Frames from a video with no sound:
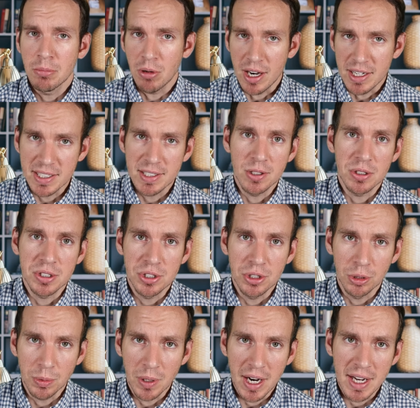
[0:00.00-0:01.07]
Prices are
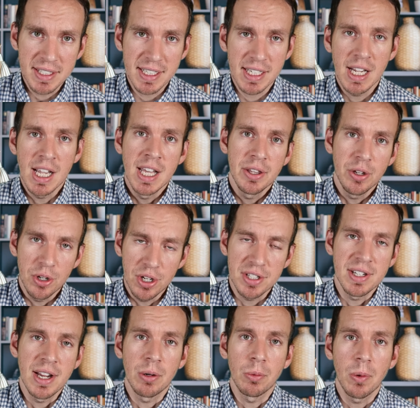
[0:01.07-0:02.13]
still rising. They're
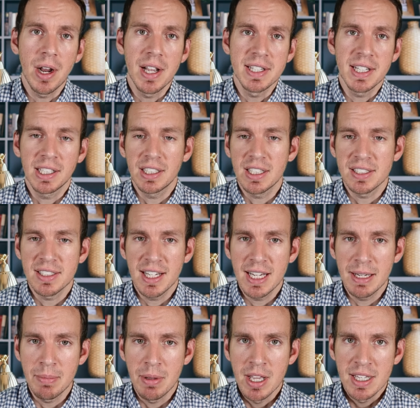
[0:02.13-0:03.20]
just not rising at the
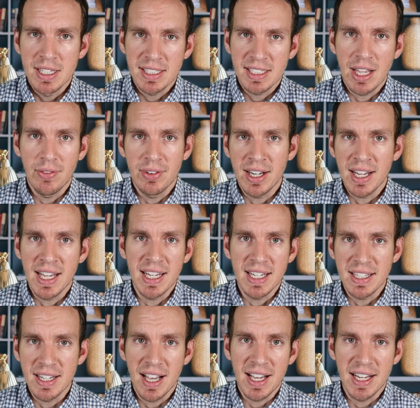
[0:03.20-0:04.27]
same 7,
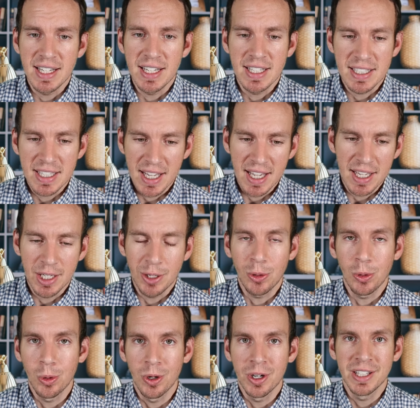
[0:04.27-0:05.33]
8, 9, 10,
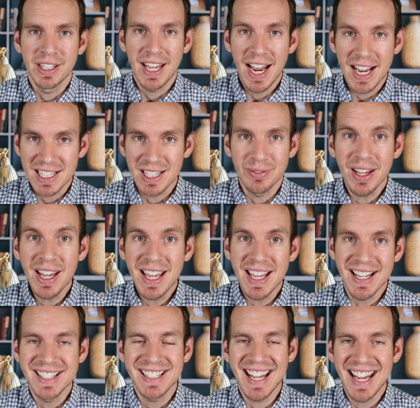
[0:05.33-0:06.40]
or in the case of
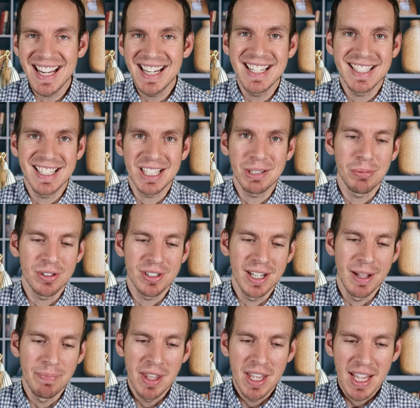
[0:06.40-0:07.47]
eggs,
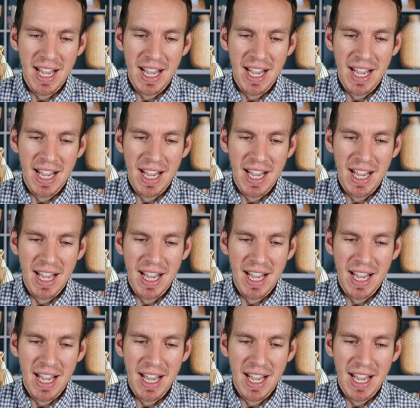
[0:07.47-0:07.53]
86%